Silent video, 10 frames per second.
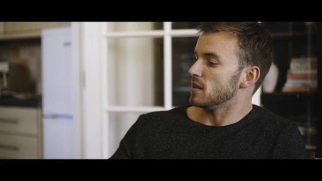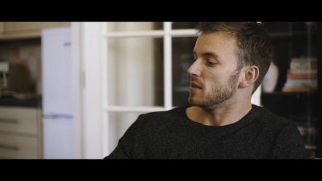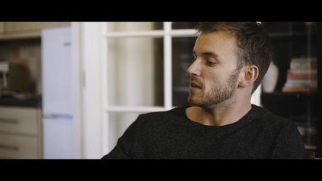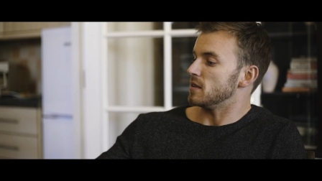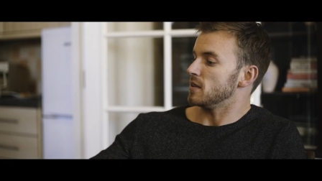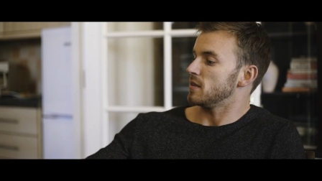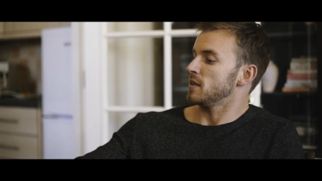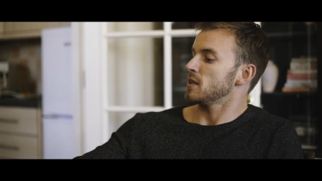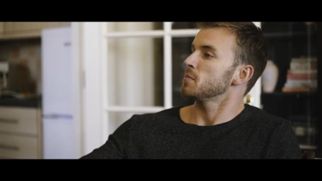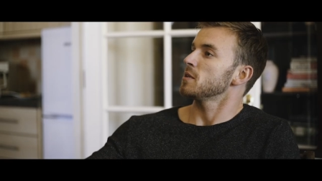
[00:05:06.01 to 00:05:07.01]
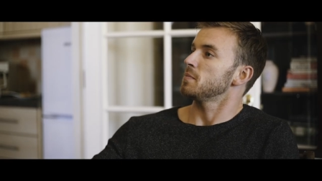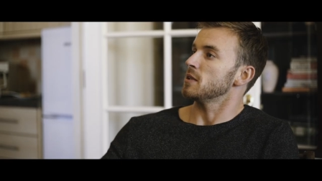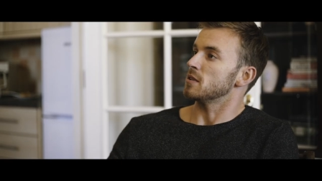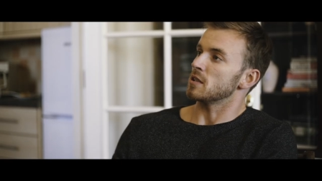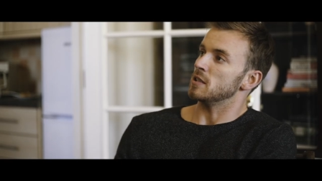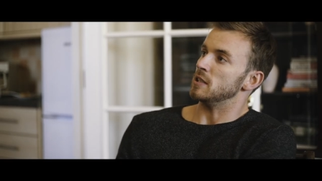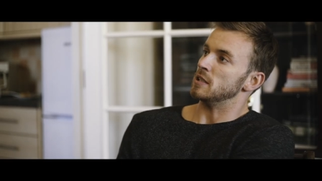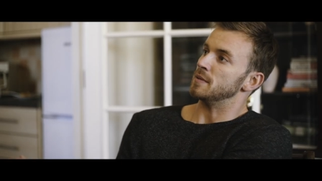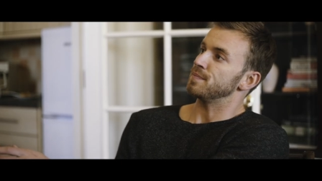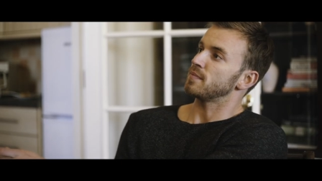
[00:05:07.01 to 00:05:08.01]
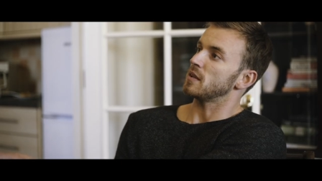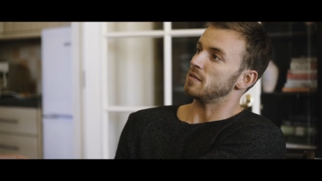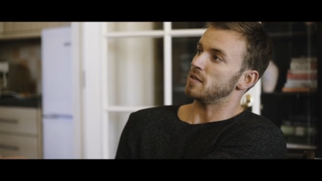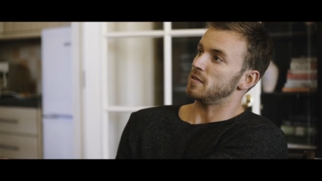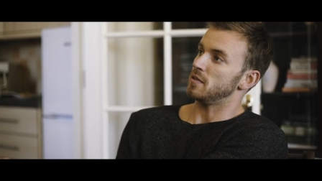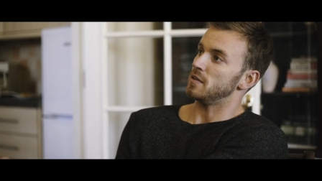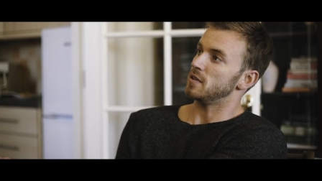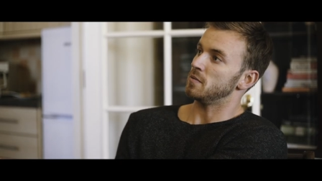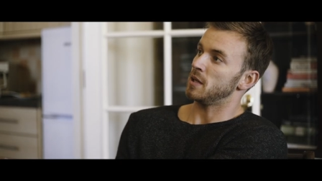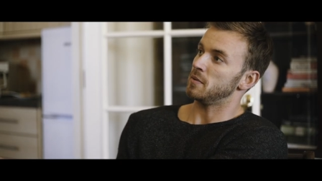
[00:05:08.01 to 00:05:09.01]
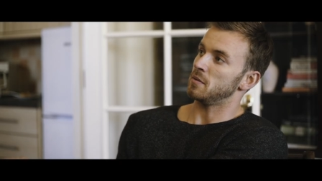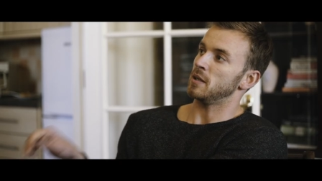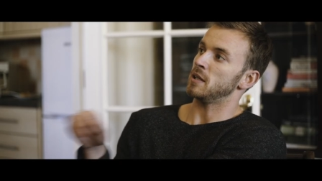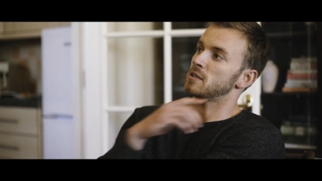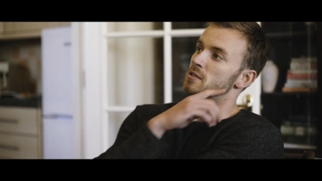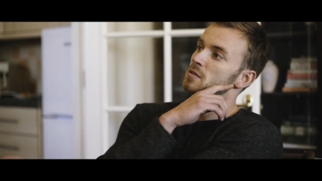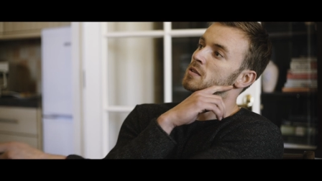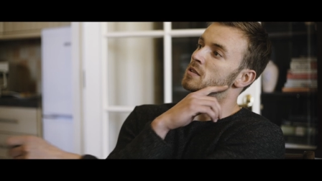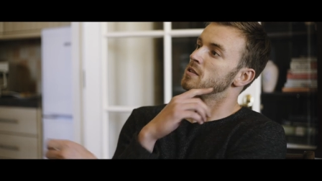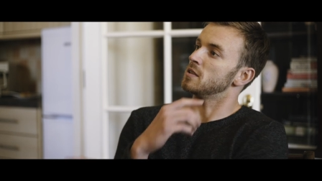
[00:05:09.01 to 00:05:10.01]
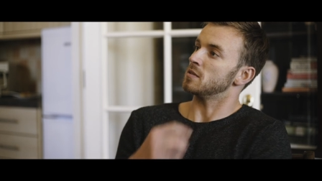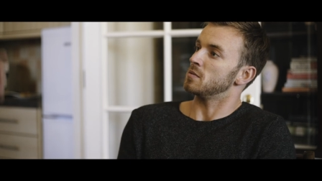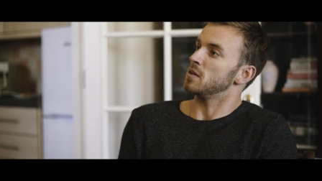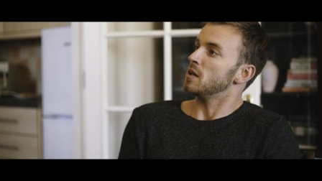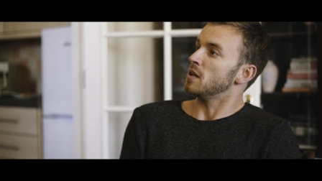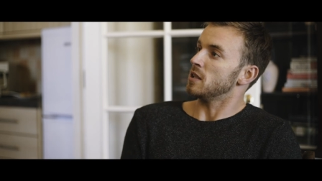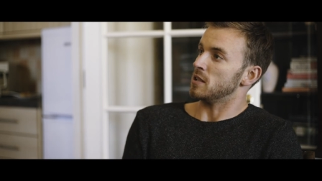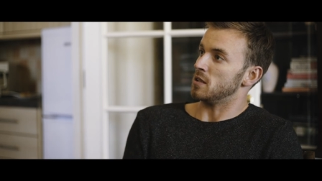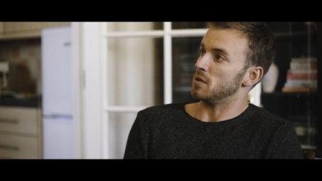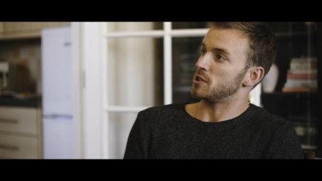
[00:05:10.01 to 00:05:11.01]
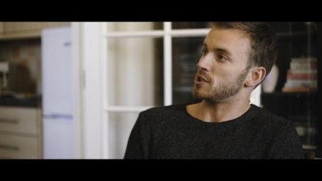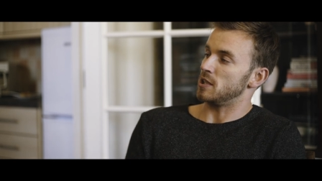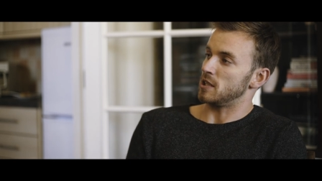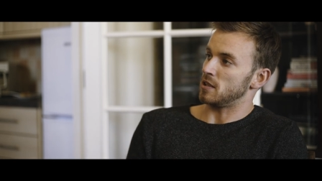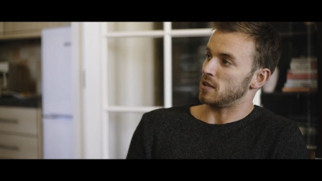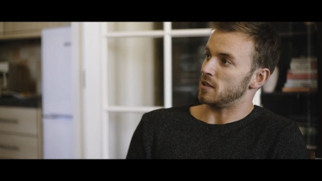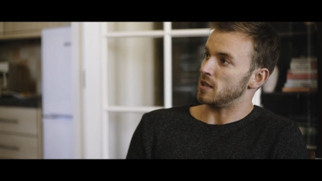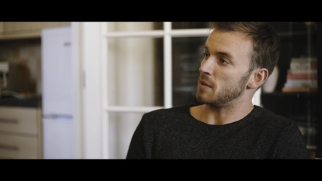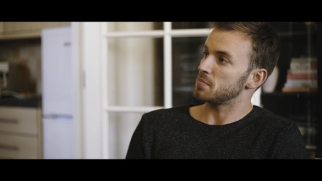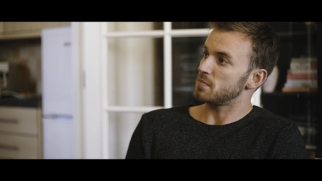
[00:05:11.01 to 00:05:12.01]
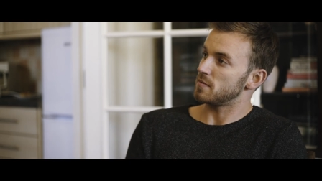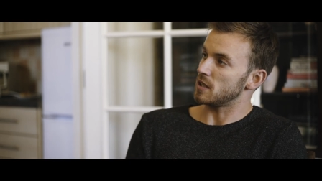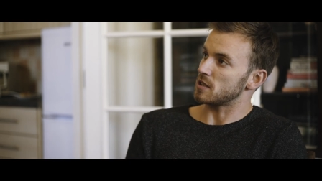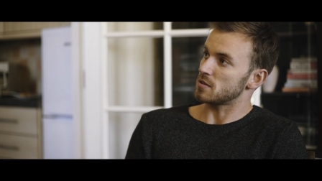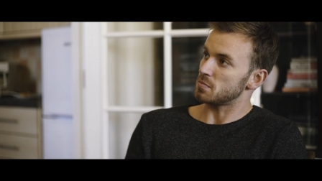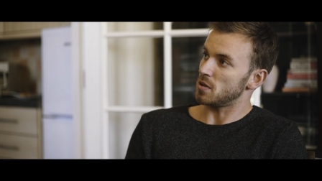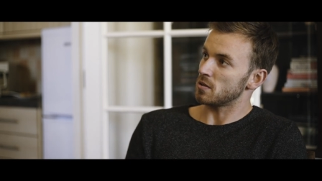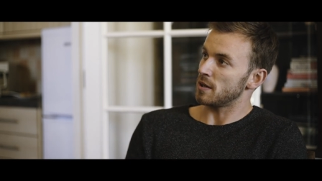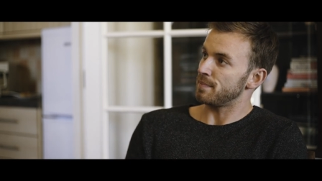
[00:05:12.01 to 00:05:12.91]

do you think it might be a good idea if you if you maybe went next door and, and you know, watched your little Netflix program?